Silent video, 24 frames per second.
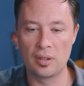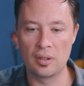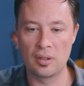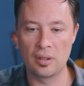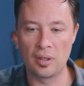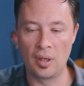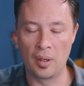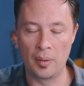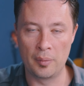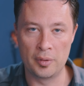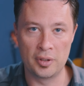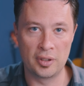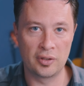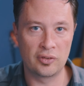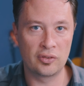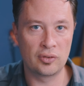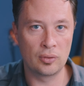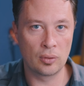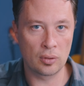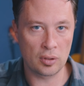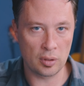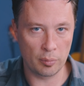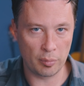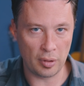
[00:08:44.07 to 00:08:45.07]
I mean, it's
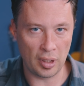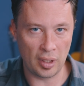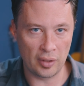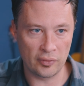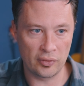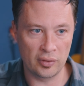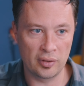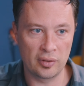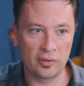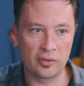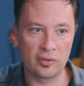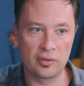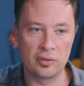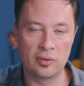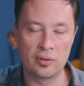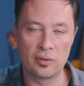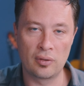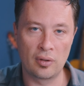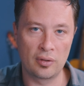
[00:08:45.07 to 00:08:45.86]
still a composite, it's still an